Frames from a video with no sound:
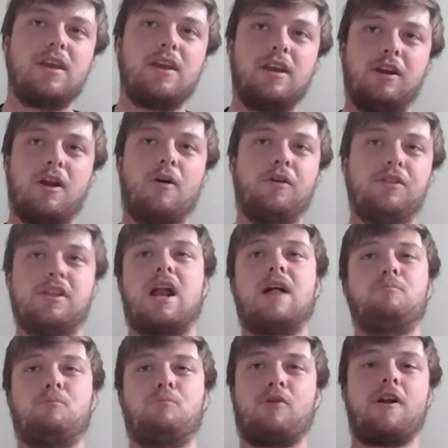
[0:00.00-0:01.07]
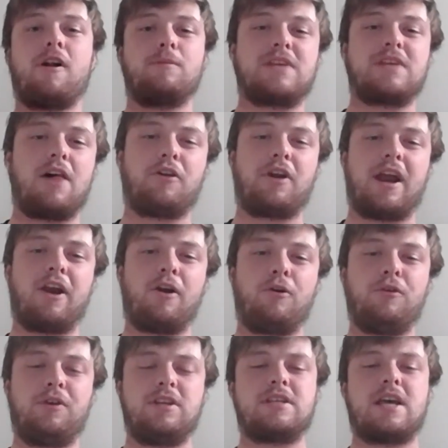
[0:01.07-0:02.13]
And then I brought up Tyler
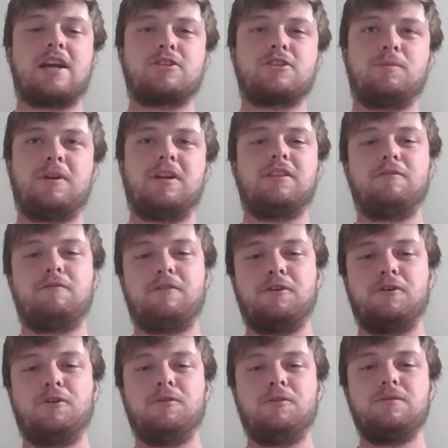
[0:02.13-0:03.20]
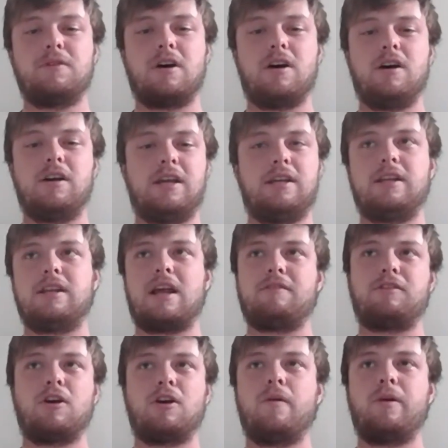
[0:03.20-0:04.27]
Harrell. He's actually been in the Ville. He didn't have
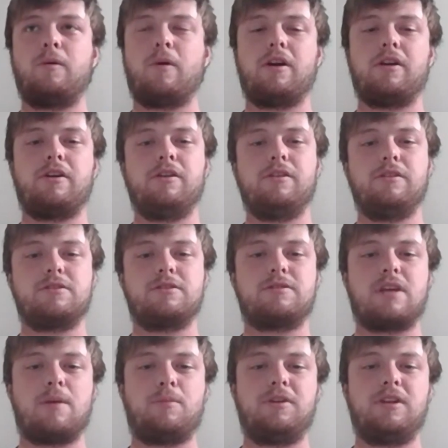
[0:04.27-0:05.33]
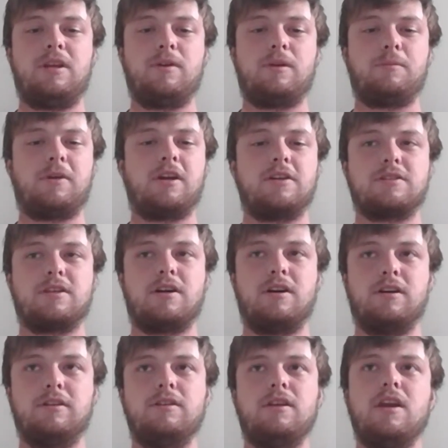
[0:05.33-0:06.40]
to go anywhere during this epidemic because
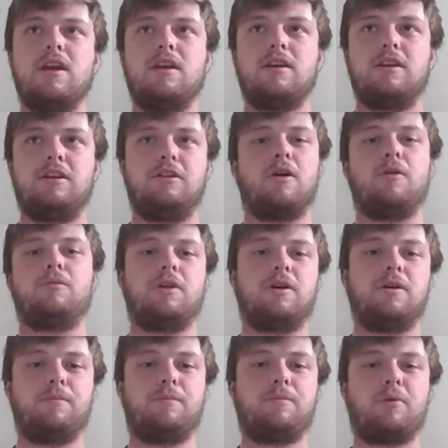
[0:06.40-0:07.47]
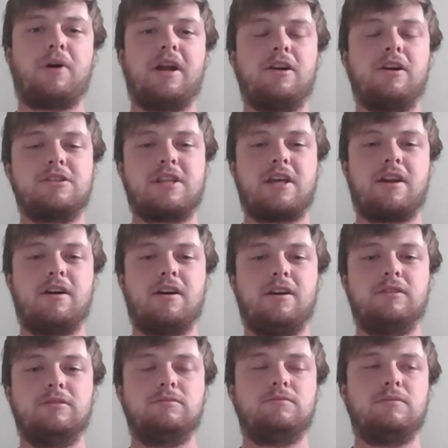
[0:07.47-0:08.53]
the players that
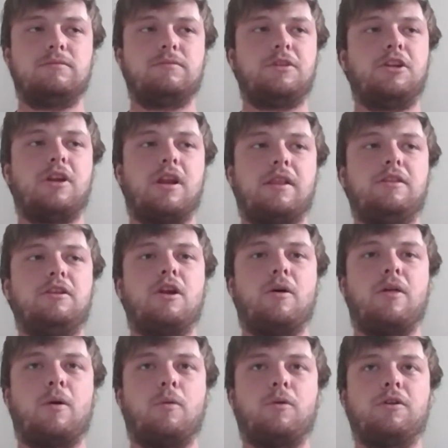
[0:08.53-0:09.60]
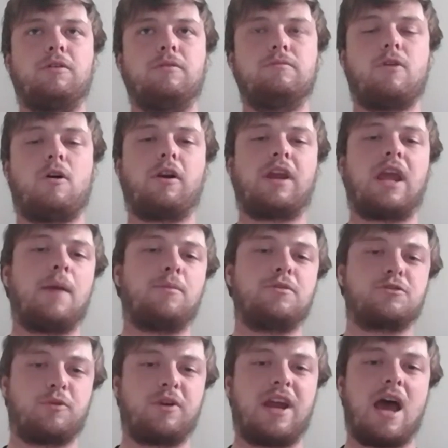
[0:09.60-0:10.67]
that were on campus
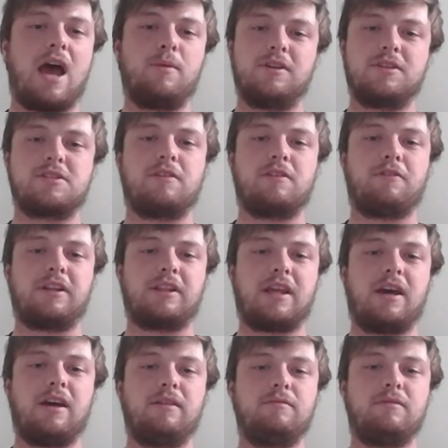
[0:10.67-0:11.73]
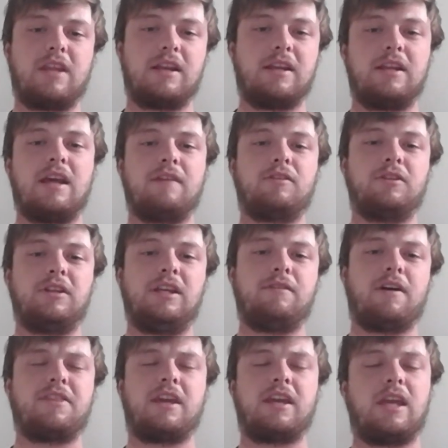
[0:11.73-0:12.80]
rehabbing and stuff like that didn't have to leave. I
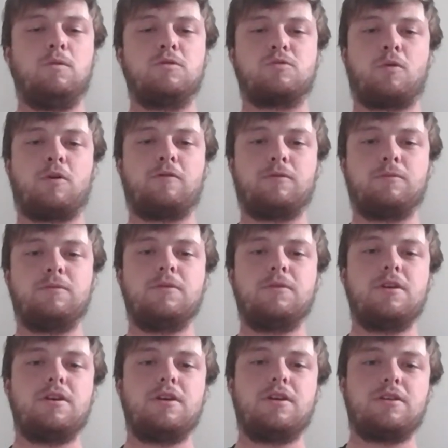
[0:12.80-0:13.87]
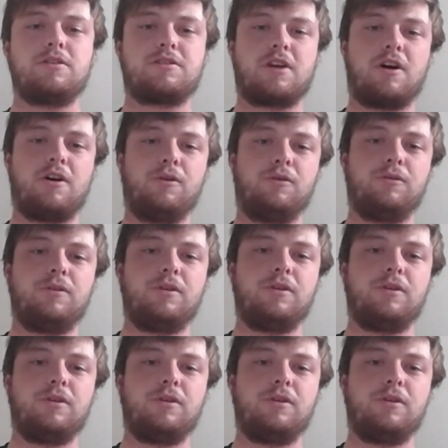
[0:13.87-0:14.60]
think he was one of them. So